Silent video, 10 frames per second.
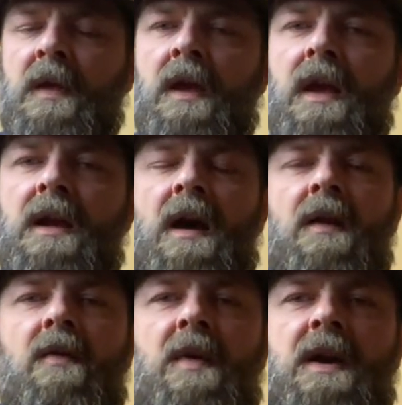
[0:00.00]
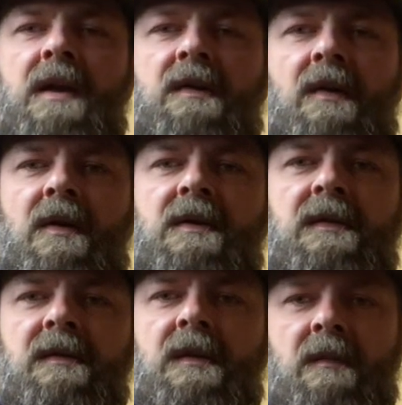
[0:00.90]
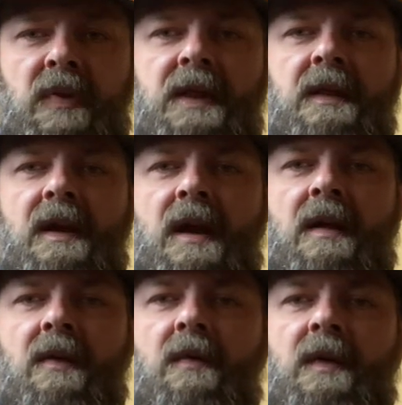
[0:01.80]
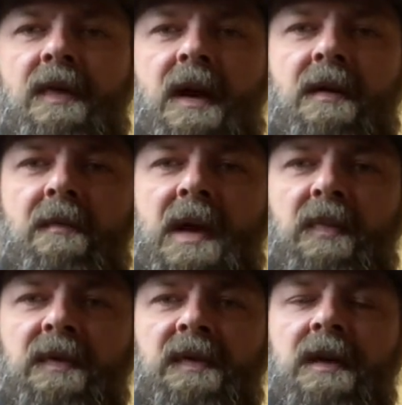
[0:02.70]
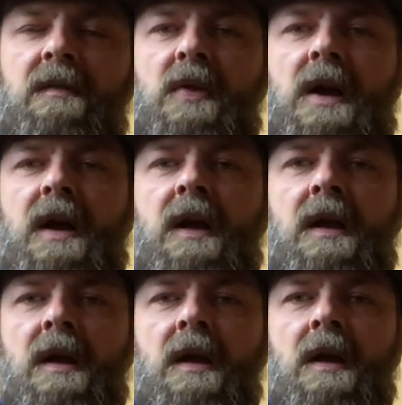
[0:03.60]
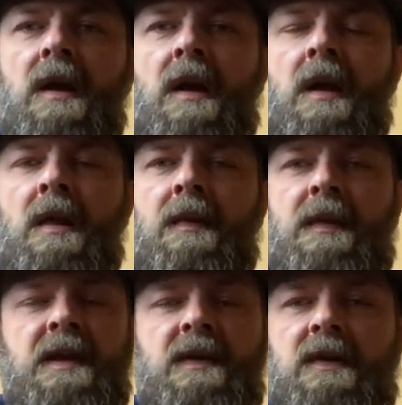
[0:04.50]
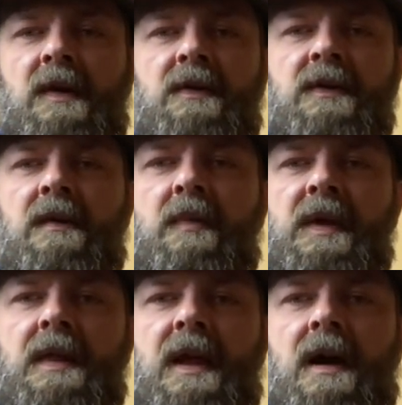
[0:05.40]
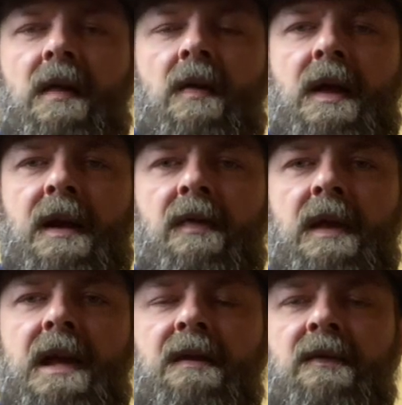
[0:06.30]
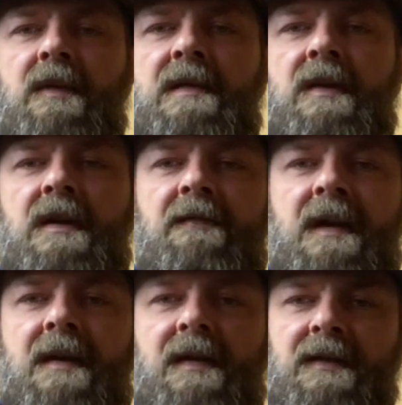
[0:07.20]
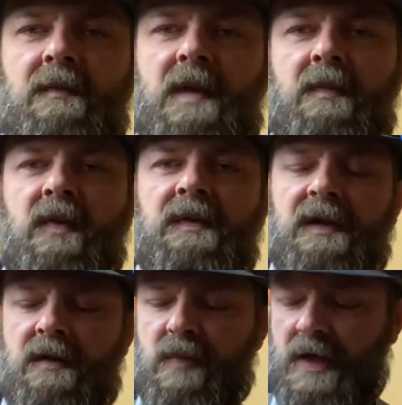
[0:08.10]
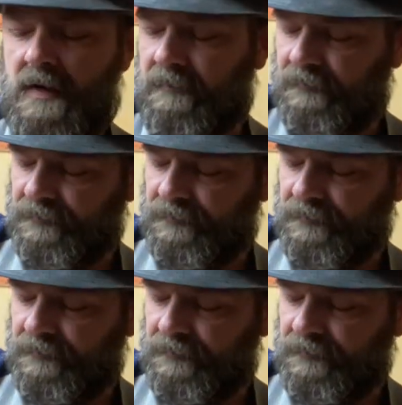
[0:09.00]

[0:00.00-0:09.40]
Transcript: And hollow body guitars, completely hollow without a maple center block. These guitars are completely hollow, like if ES335 has a maple center block.